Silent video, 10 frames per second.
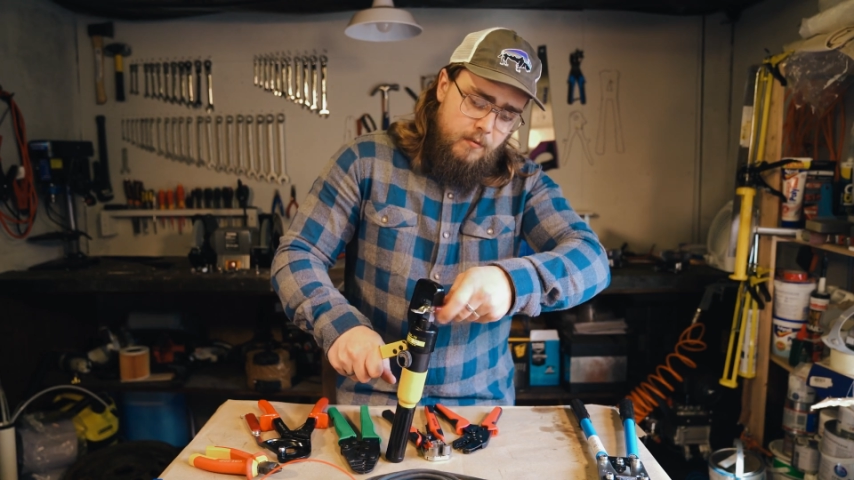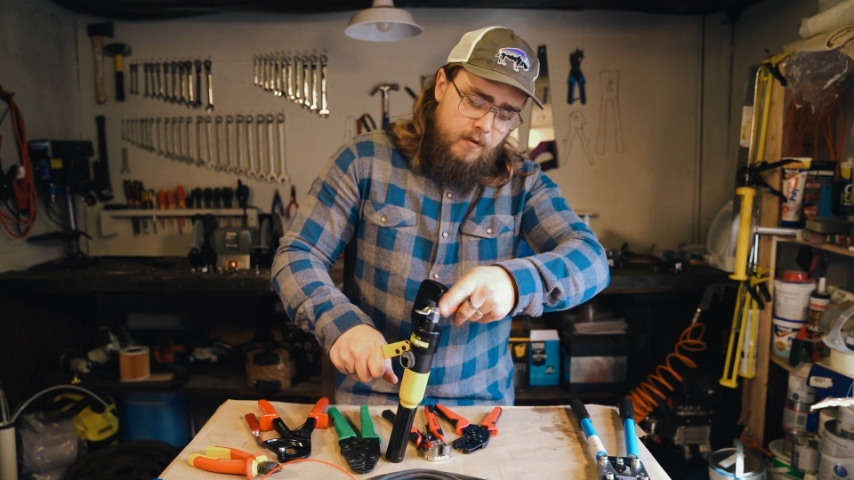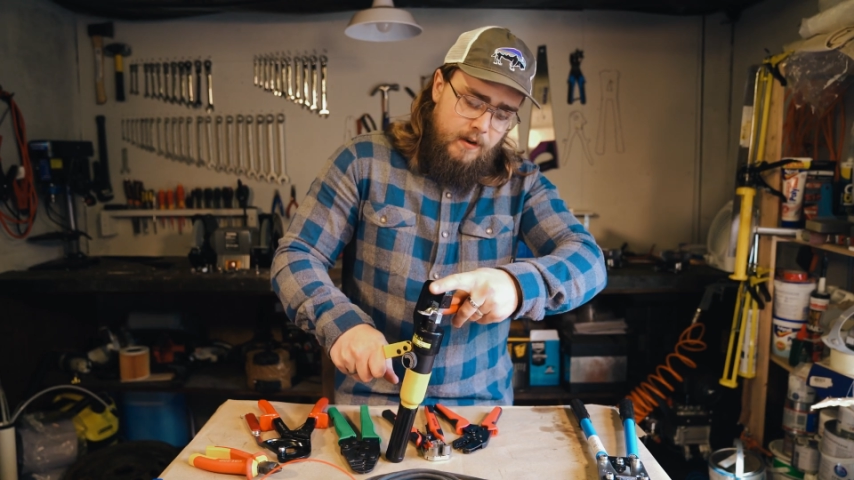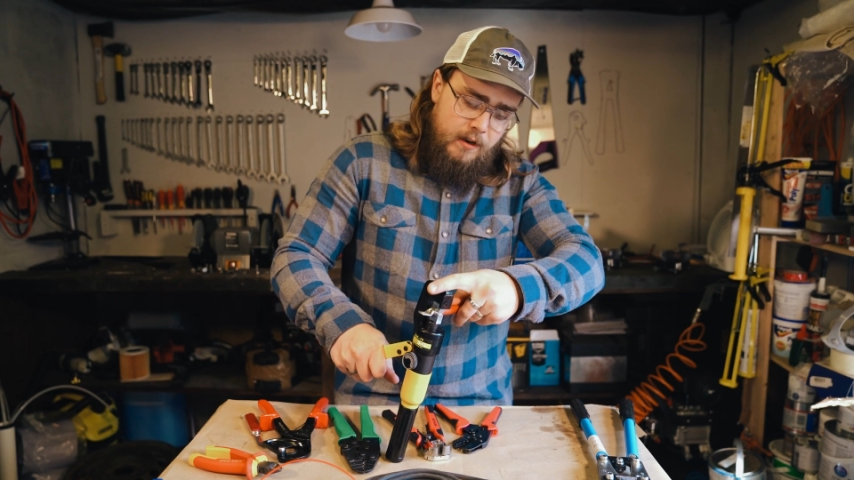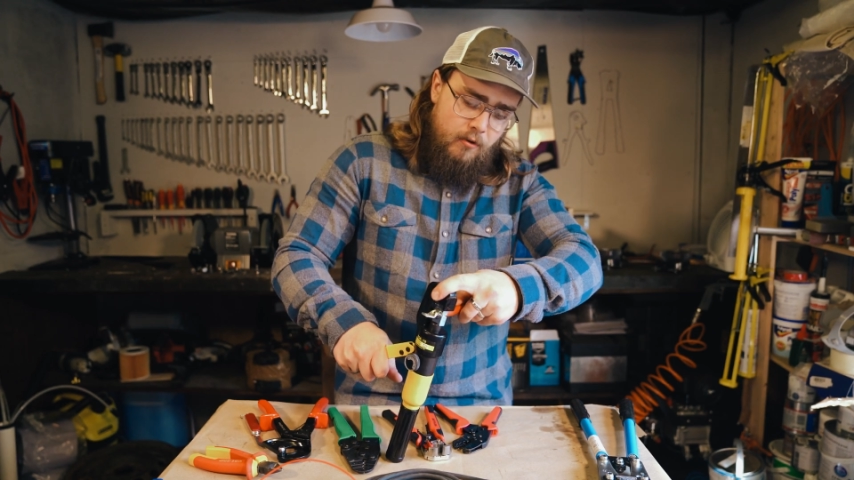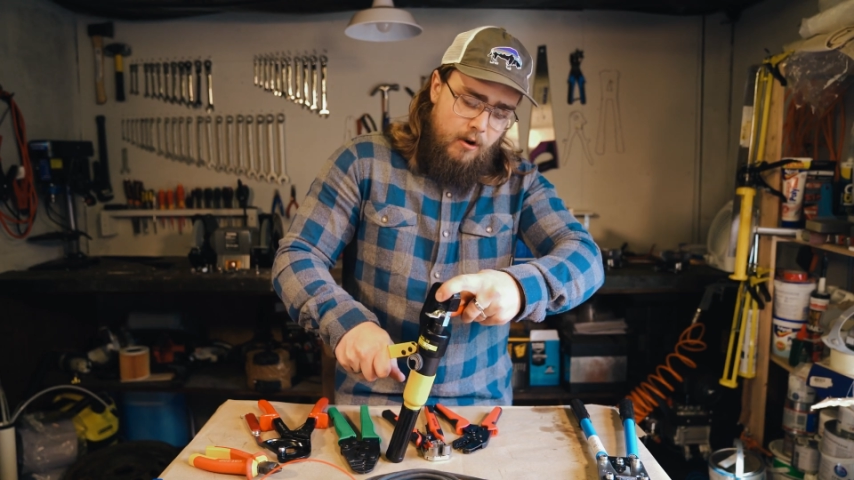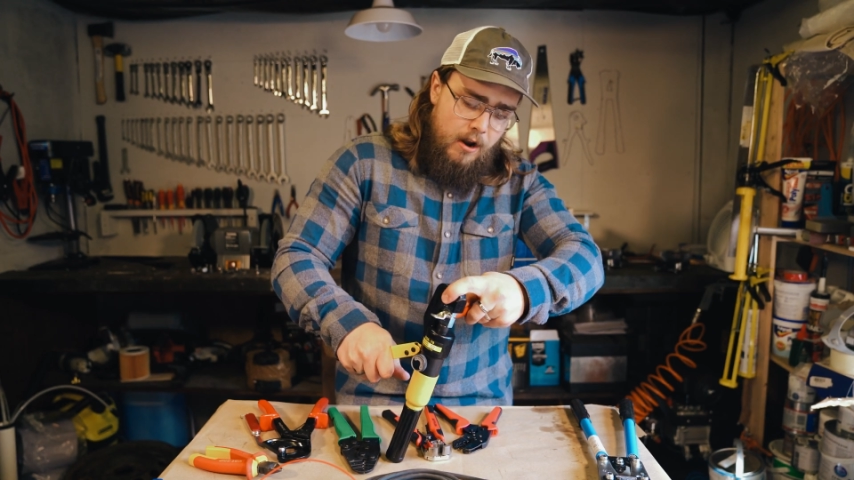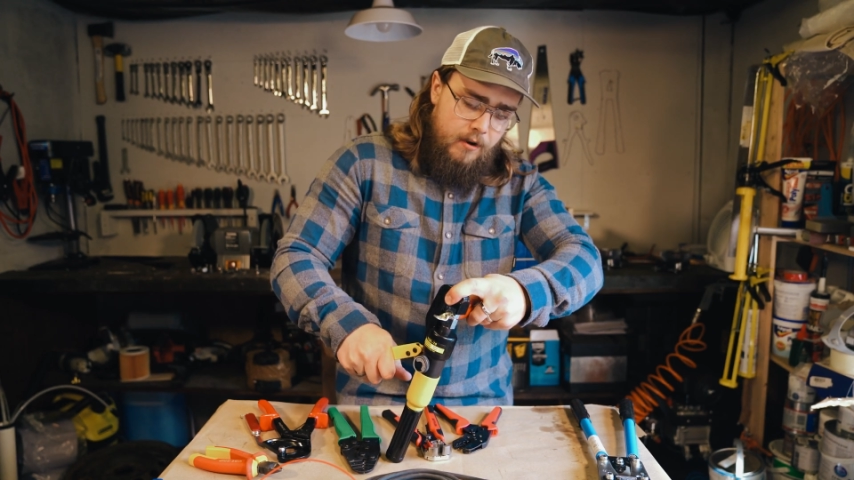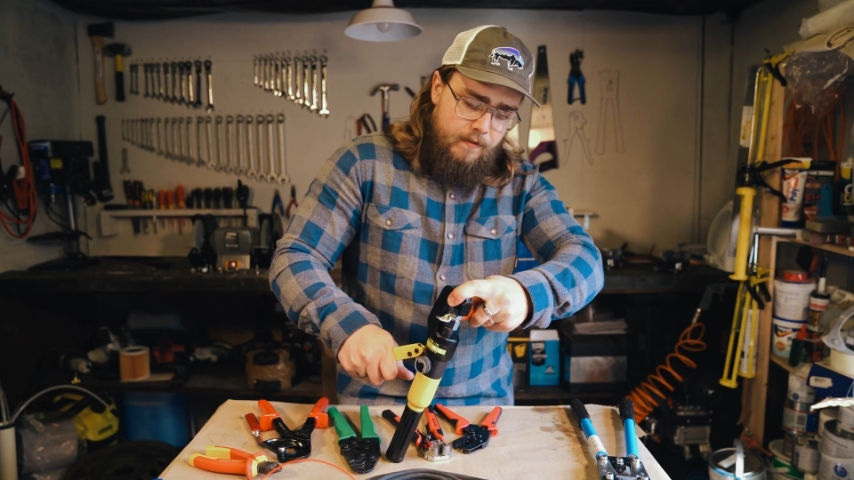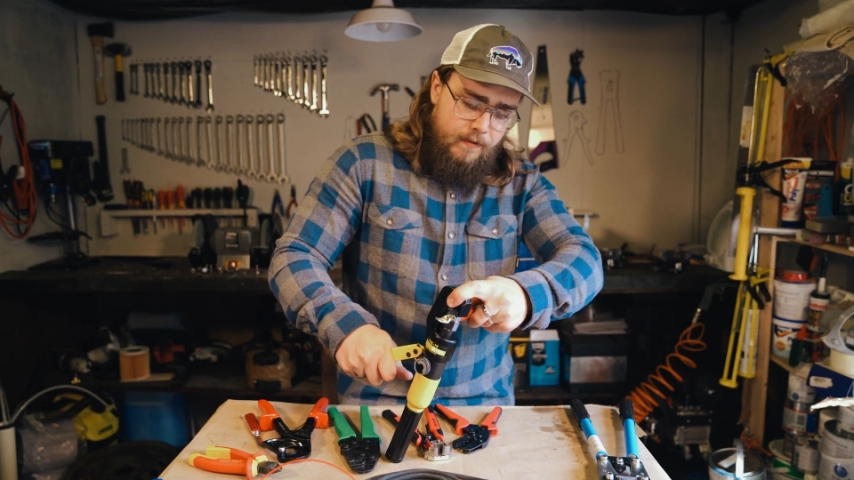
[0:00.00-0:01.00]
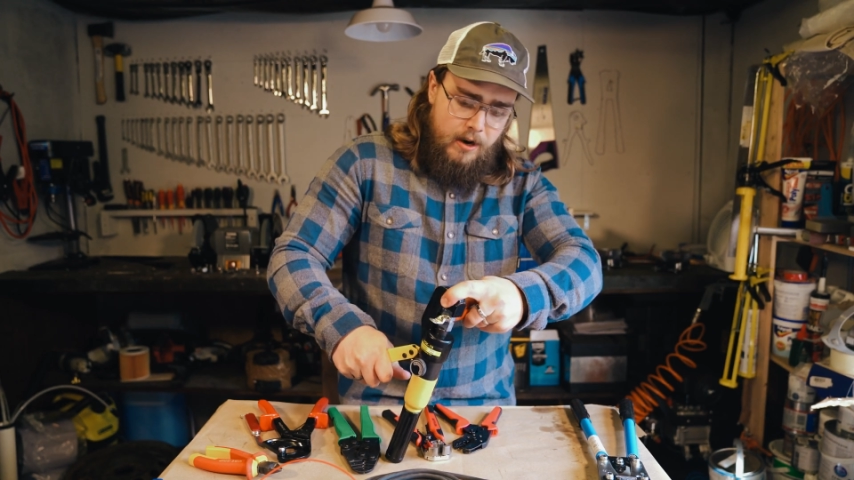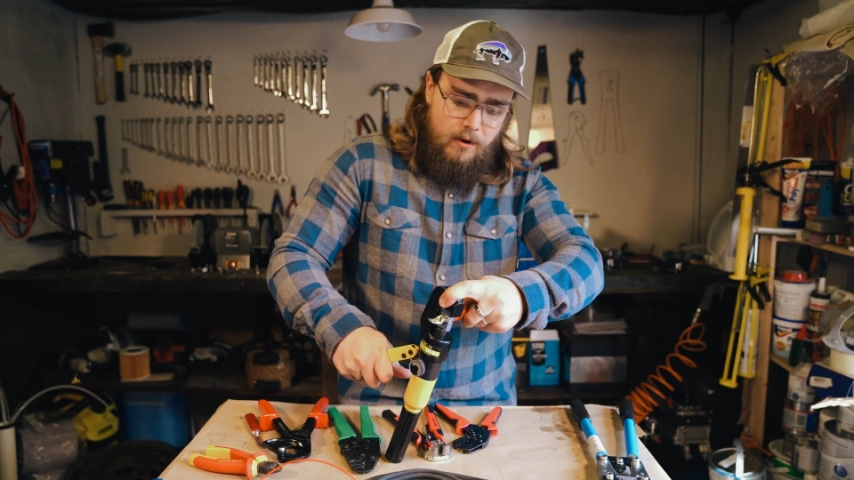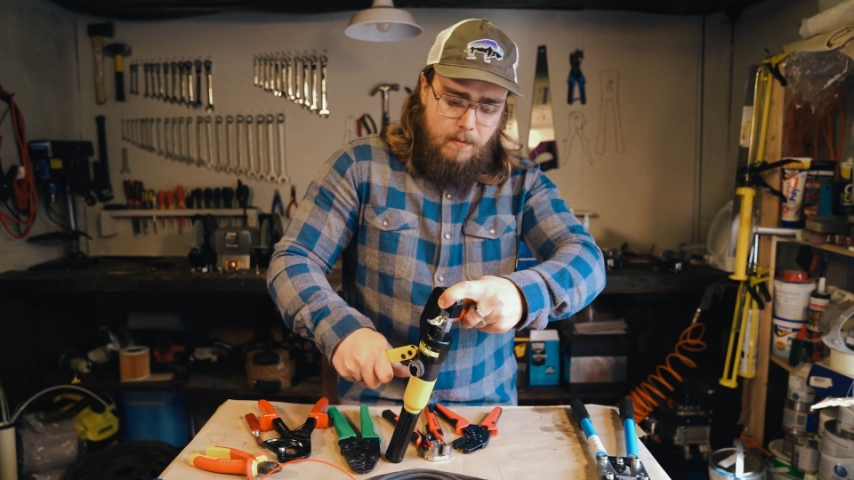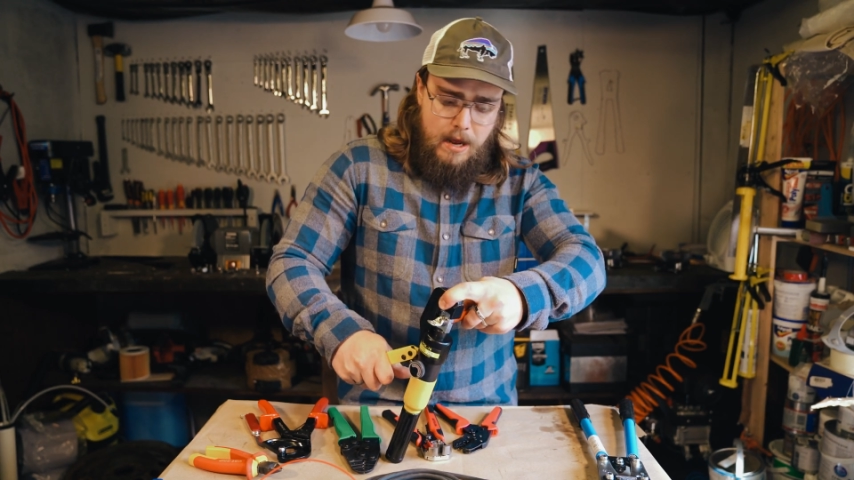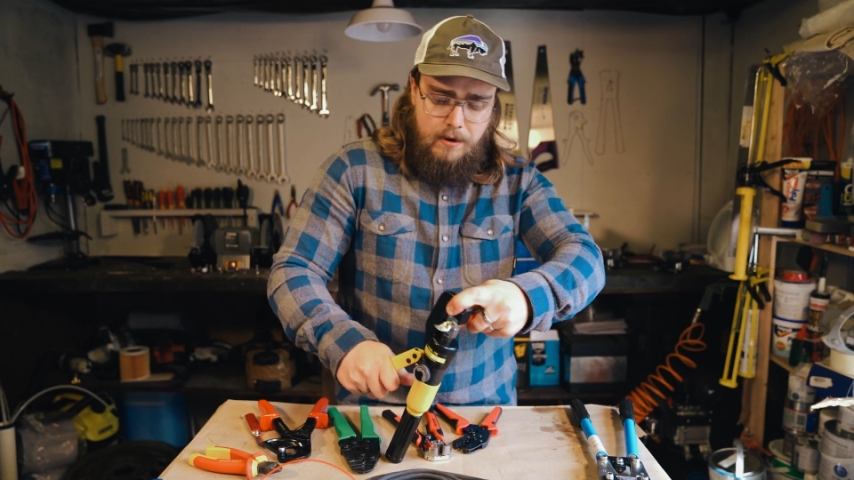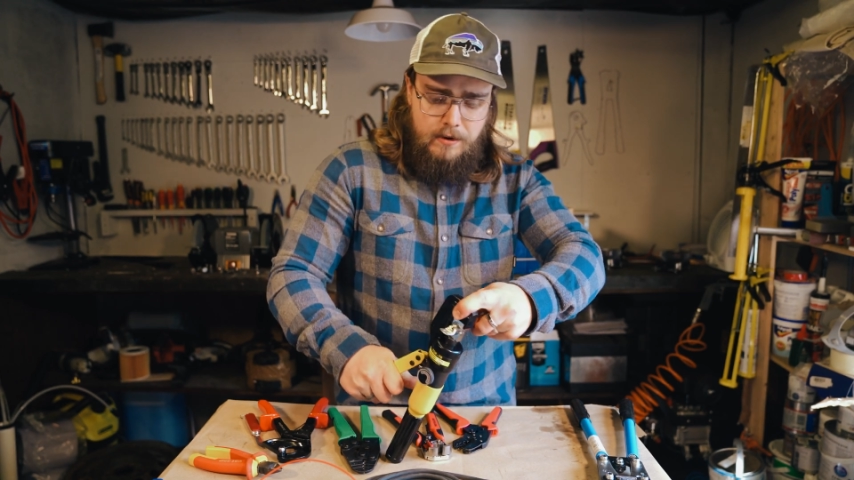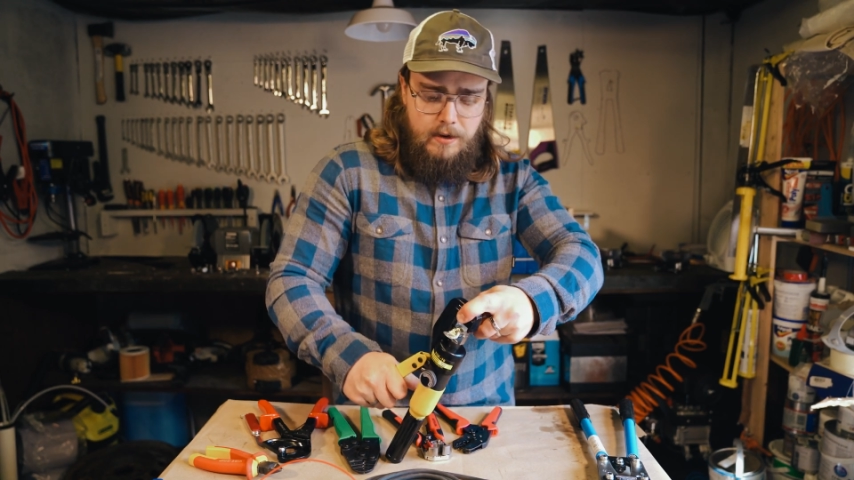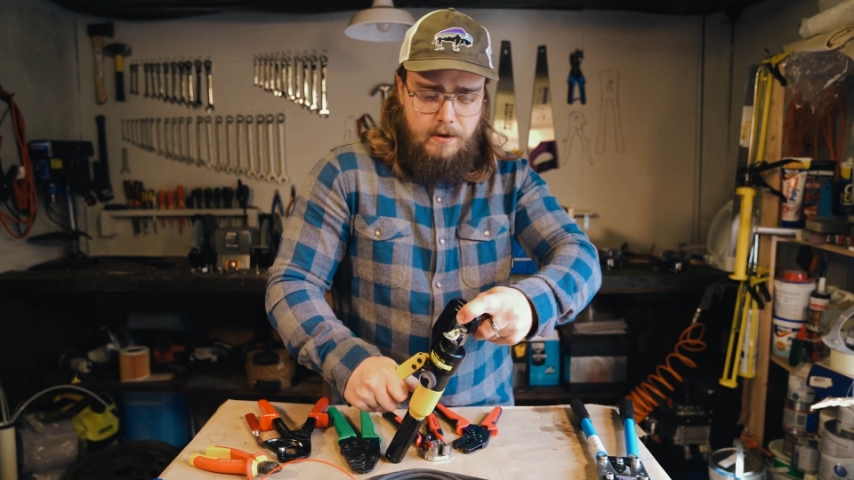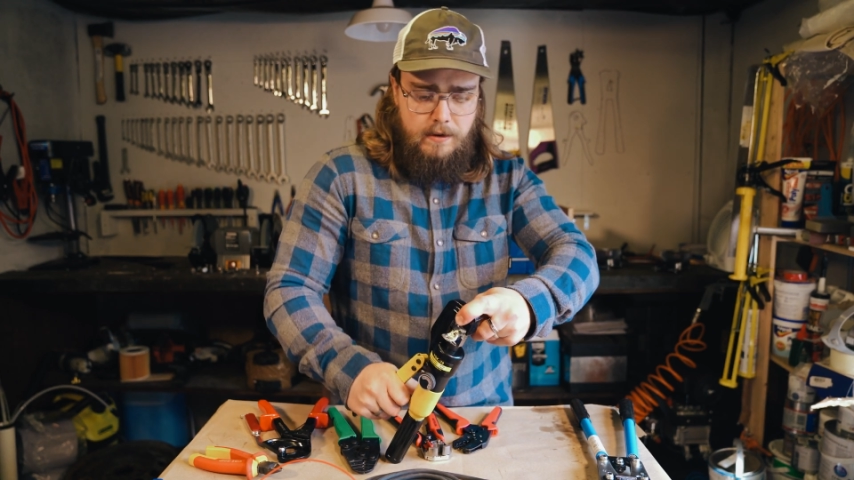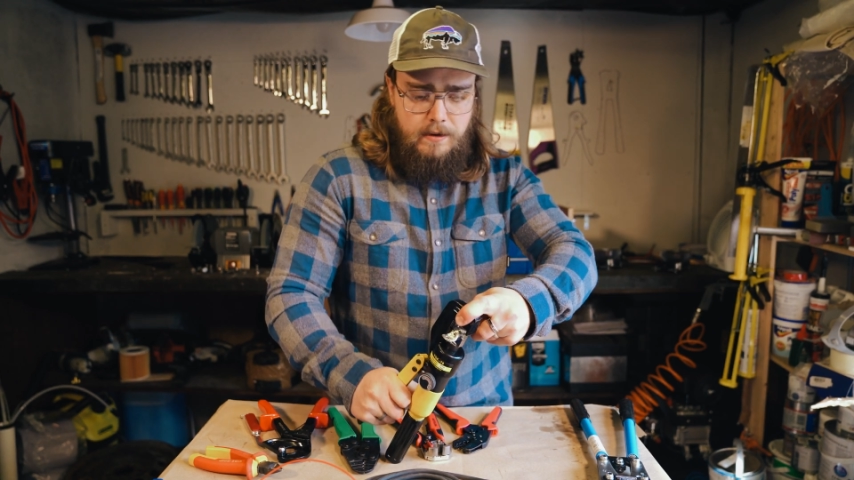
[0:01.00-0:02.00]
moving it around a fair amount,